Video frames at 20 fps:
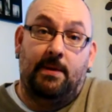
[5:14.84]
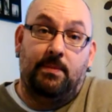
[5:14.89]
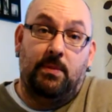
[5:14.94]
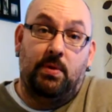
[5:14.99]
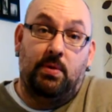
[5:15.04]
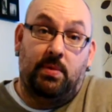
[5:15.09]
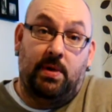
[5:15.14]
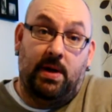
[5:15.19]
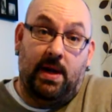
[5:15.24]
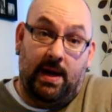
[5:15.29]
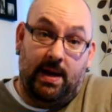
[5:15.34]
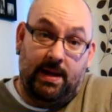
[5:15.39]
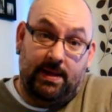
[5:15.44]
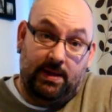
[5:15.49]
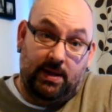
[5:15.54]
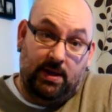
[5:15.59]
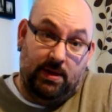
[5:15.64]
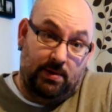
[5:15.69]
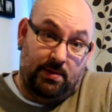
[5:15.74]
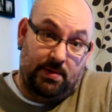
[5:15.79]
you
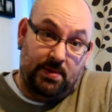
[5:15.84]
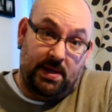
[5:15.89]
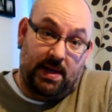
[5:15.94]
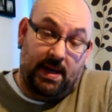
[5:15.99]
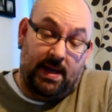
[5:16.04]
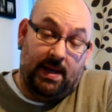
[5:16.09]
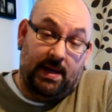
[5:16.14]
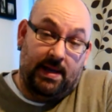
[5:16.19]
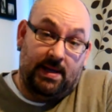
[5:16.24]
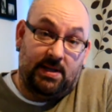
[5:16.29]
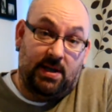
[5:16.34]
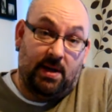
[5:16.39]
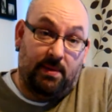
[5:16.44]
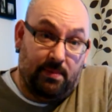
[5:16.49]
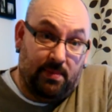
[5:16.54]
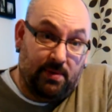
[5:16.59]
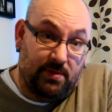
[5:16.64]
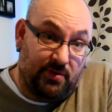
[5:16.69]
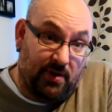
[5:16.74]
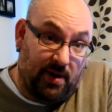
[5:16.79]
can use a
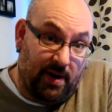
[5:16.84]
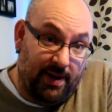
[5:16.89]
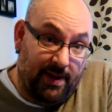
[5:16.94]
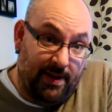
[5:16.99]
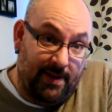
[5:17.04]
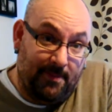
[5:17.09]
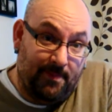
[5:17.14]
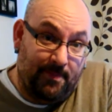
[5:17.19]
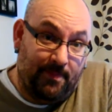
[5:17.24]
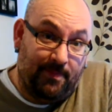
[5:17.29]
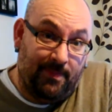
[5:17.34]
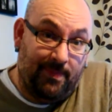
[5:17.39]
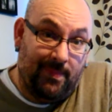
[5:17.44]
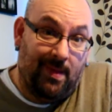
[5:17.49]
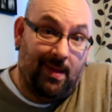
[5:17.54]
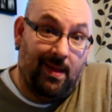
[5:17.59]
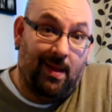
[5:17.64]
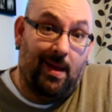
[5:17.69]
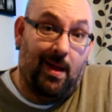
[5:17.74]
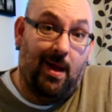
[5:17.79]
tumble dryer
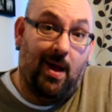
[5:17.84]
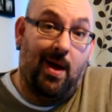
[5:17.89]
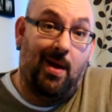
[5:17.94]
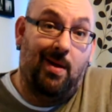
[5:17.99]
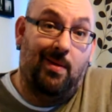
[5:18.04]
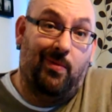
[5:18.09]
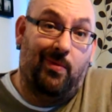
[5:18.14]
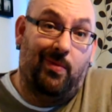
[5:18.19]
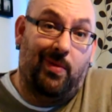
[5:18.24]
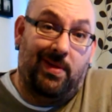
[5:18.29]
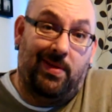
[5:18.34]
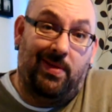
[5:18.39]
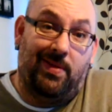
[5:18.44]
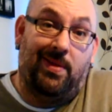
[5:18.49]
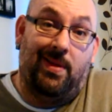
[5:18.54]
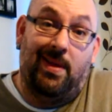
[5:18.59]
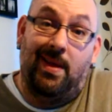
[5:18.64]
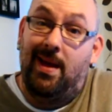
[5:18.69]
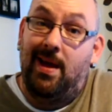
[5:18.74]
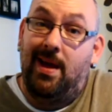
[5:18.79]
with
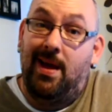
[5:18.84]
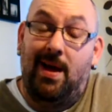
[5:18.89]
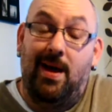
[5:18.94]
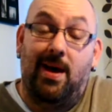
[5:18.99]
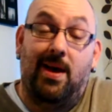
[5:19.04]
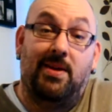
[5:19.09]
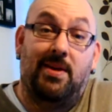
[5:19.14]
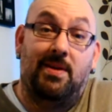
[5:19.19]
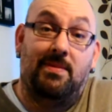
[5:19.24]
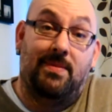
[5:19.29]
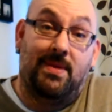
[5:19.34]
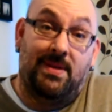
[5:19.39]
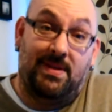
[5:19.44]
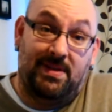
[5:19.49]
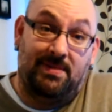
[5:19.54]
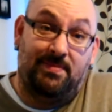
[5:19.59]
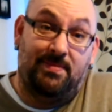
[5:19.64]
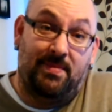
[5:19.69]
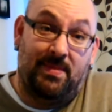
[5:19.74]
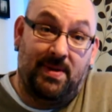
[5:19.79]
your
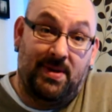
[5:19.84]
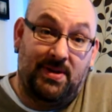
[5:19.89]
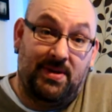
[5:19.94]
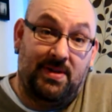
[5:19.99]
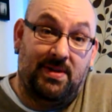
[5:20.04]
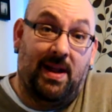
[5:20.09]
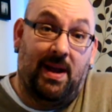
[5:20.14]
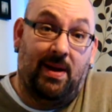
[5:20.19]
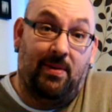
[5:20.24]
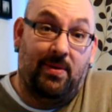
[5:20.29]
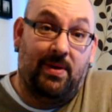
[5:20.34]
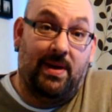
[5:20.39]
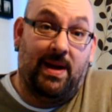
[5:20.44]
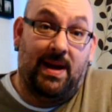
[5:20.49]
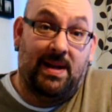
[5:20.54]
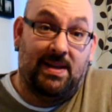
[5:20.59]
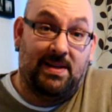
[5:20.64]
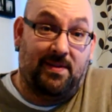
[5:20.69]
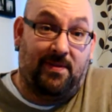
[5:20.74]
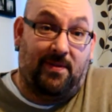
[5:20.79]
missus' permission. I would
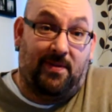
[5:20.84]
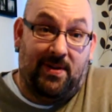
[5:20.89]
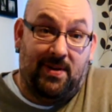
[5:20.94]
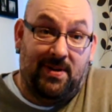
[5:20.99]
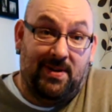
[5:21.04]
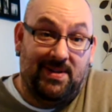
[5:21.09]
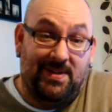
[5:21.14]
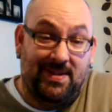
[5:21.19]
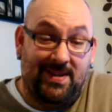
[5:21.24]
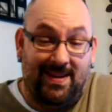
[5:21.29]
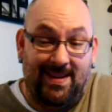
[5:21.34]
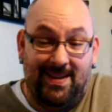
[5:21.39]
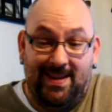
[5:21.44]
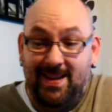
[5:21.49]
ask first.